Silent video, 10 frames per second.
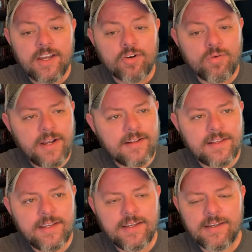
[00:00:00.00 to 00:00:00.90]

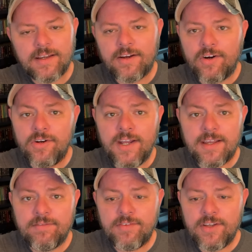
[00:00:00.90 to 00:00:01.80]
cradling her
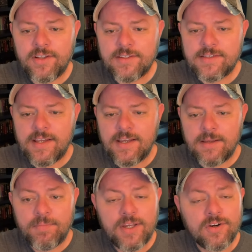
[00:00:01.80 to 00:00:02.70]
naked fiance,
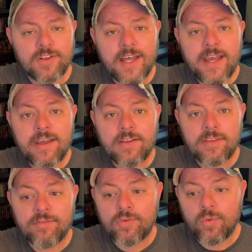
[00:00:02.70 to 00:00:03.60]
Peter, laying on the
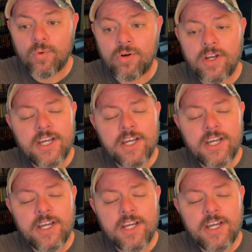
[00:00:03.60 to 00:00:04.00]
floor.